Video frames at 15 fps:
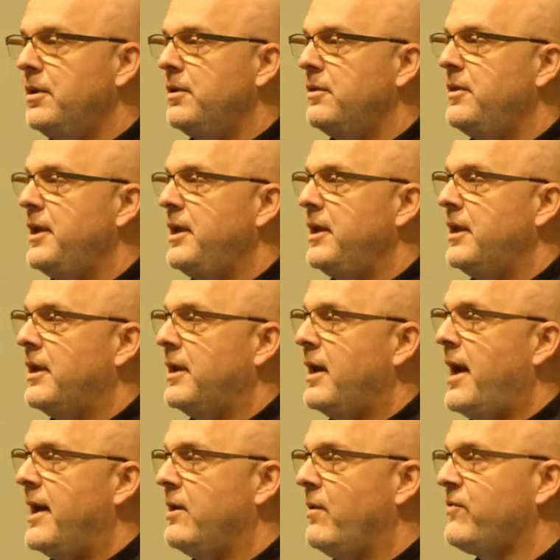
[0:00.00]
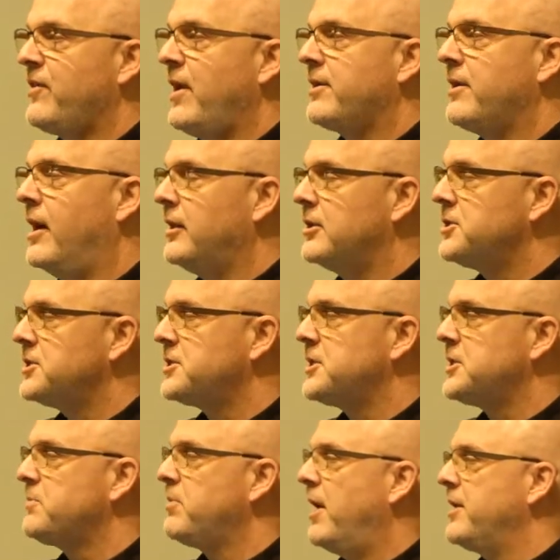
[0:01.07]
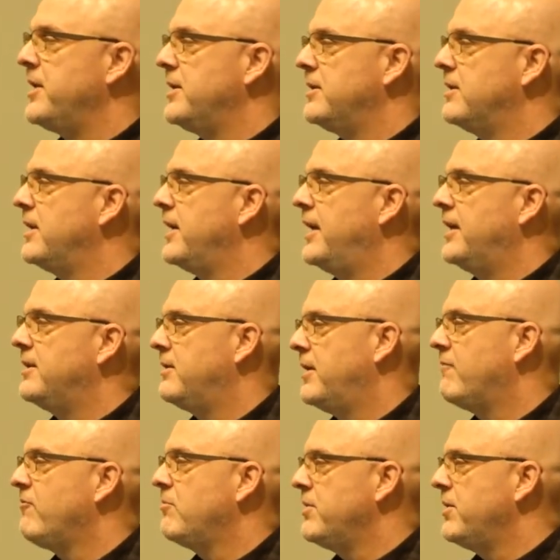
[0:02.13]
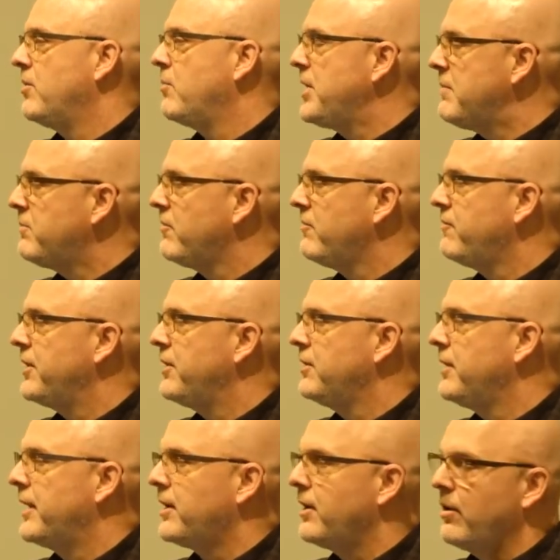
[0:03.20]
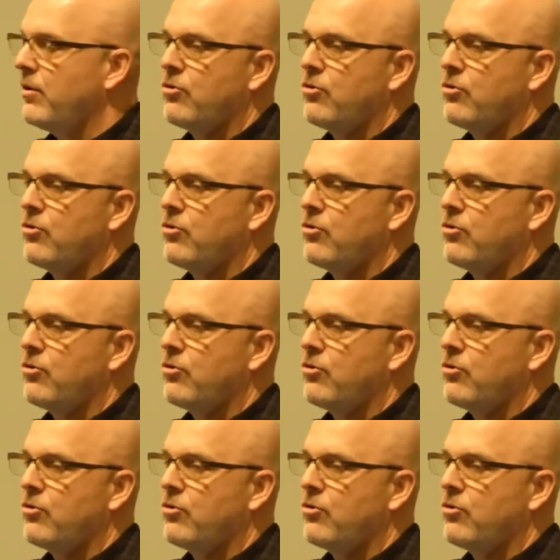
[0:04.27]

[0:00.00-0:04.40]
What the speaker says: the IO psychologist is brought in and people feel like, oh